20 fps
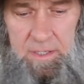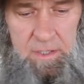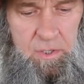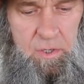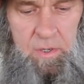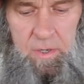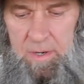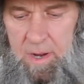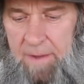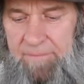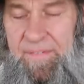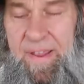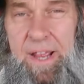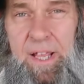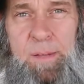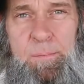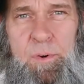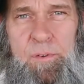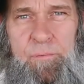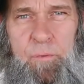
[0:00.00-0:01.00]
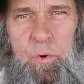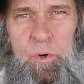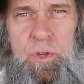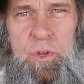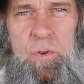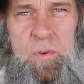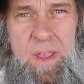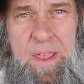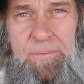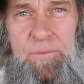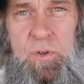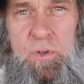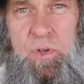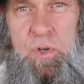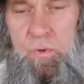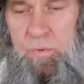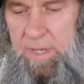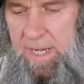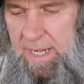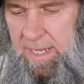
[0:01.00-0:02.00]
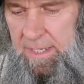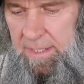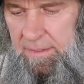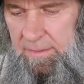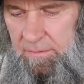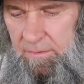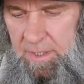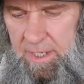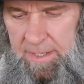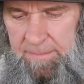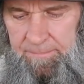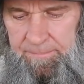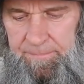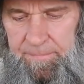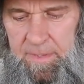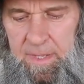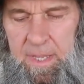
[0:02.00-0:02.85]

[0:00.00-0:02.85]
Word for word: you know, available for you if you do need it, okay?